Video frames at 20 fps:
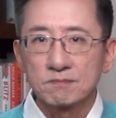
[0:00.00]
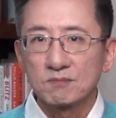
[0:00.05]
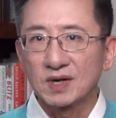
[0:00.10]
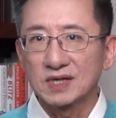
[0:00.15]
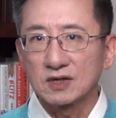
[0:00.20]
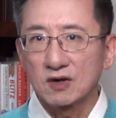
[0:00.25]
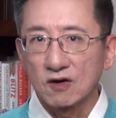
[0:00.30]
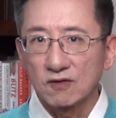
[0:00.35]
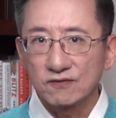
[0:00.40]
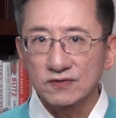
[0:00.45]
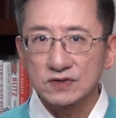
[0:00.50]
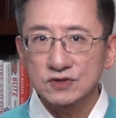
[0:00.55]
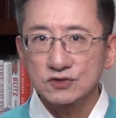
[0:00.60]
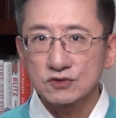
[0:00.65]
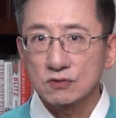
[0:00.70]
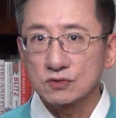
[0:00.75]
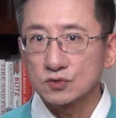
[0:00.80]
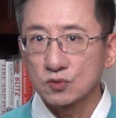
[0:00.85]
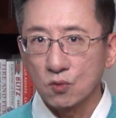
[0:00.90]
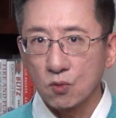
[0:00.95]
but
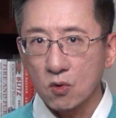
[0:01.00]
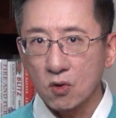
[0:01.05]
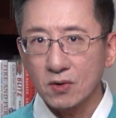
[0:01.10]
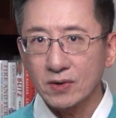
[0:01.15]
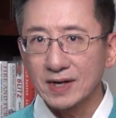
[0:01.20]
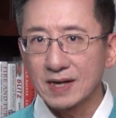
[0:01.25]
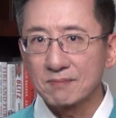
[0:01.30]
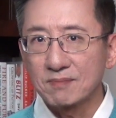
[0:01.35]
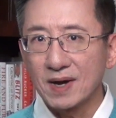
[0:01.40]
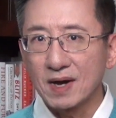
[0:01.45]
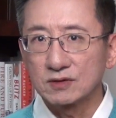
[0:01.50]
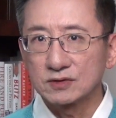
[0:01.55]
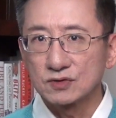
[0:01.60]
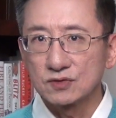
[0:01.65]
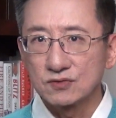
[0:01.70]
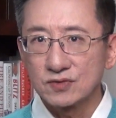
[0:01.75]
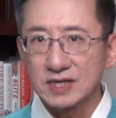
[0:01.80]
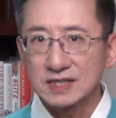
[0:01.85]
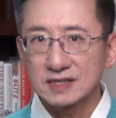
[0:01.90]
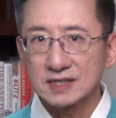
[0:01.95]
officials worry about the
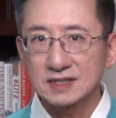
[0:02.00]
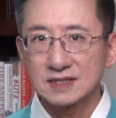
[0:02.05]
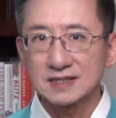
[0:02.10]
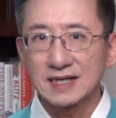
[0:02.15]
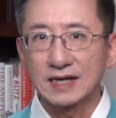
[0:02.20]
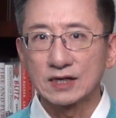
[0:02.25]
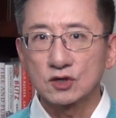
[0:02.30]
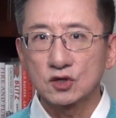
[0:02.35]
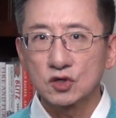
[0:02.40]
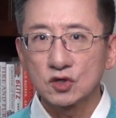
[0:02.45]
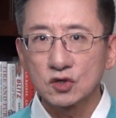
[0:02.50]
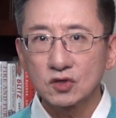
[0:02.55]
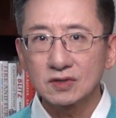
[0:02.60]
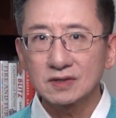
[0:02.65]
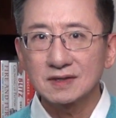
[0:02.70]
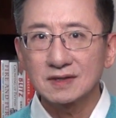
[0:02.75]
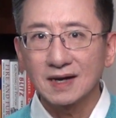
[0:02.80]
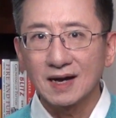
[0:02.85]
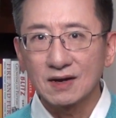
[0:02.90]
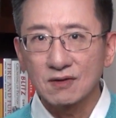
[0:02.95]
risks that
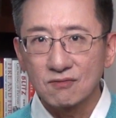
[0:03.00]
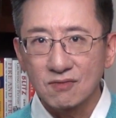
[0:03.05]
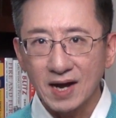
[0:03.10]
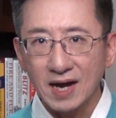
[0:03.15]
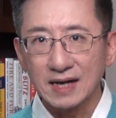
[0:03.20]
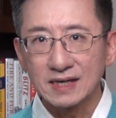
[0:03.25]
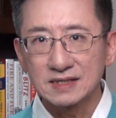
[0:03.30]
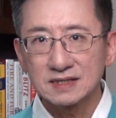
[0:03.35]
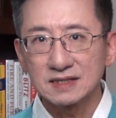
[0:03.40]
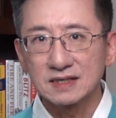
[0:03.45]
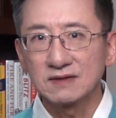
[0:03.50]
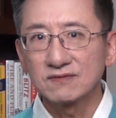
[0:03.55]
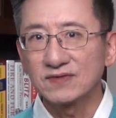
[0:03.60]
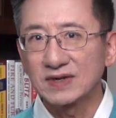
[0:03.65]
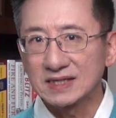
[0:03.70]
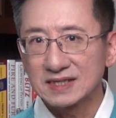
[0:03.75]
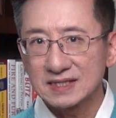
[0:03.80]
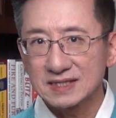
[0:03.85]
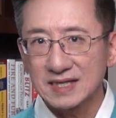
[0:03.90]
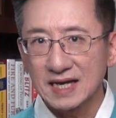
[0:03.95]
could arise if
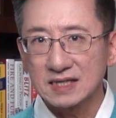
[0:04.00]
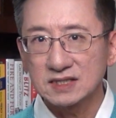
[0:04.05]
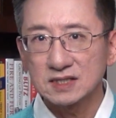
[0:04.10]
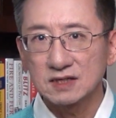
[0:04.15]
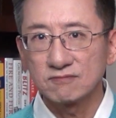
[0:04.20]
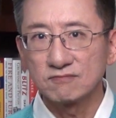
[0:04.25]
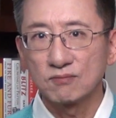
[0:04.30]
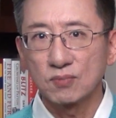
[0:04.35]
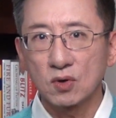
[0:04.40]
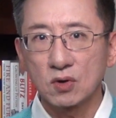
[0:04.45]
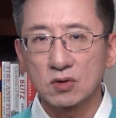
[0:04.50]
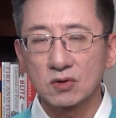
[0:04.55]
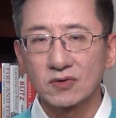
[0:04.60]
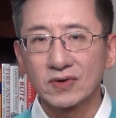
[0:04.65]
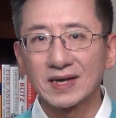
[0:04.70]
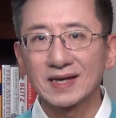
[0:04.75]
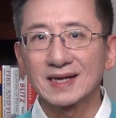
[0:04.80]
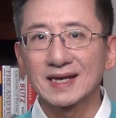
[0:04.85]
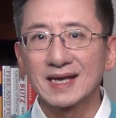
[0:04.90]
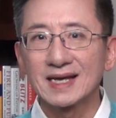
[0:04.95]
excessive
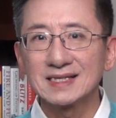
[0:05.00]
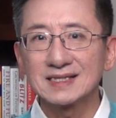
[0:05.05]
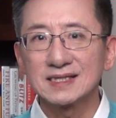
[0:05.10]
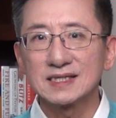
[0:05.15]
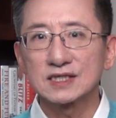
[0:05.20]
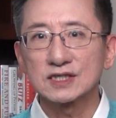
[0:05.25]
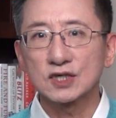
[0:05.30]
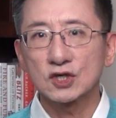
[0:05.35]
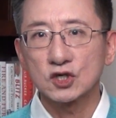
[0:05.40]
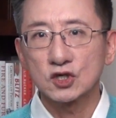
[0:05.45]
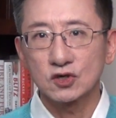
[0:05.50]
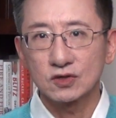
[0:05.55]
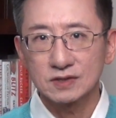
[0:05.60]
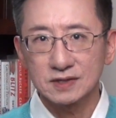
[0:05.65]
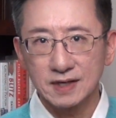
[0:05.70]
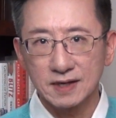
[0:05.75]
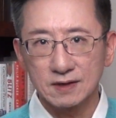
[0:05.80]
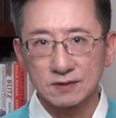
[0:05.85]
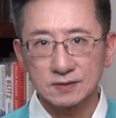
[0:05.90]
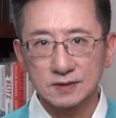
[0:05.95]
borrowing isn't
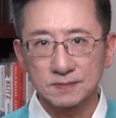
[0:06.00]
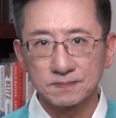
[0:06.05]
curtailed.